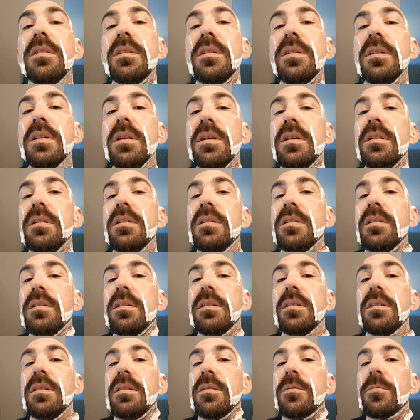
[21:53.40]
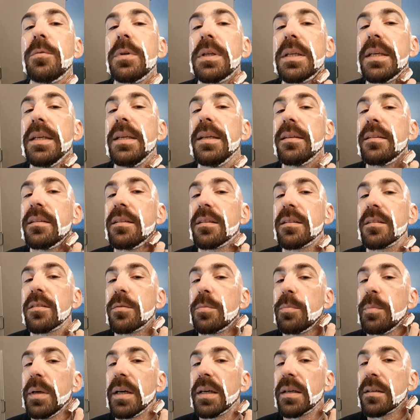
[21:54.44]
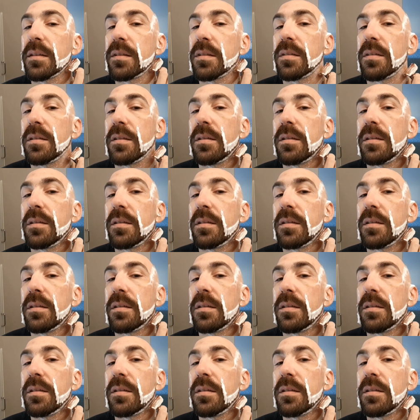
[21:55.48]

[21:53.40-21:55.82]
that we can't expect